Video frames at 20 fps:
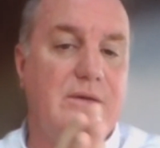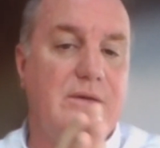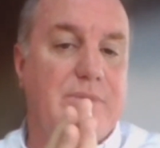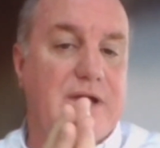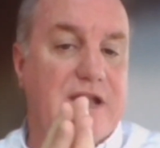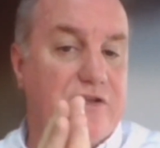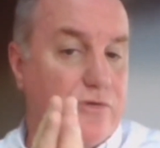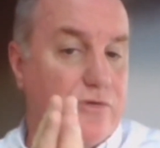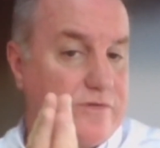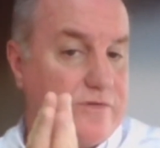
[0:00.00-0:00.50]

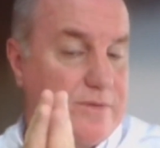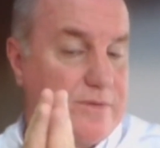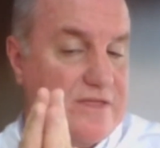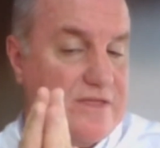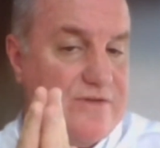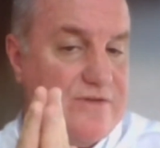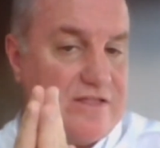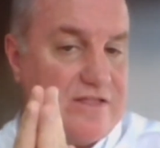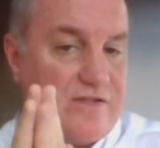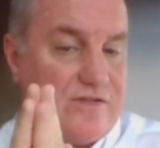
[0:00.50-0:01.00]
but he talks about
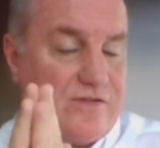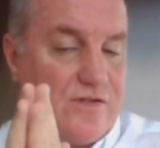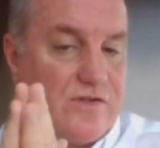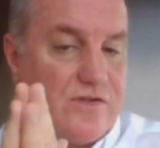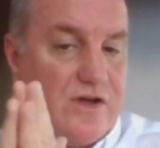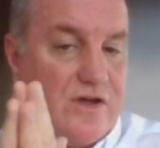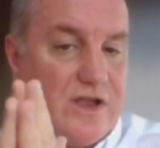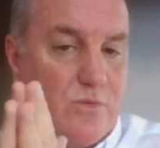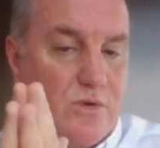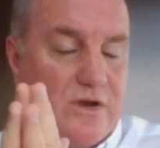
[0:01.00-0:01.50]
the fact that
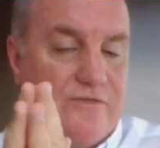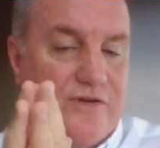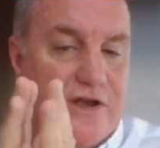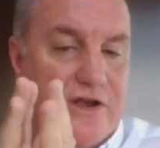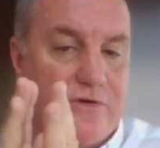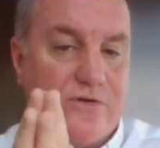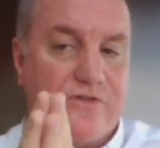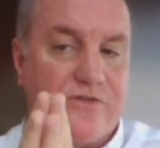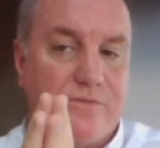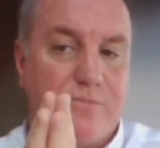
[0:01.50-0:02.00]
society will have
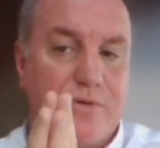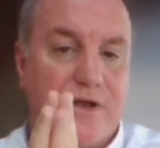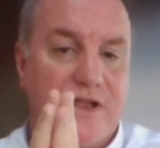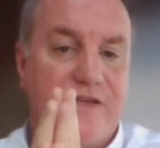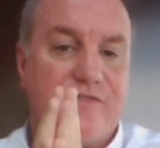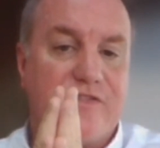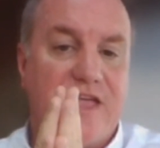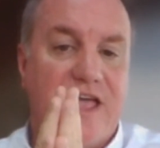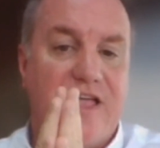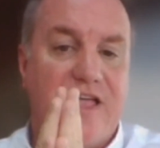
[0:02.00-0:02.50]
had Christian beliefs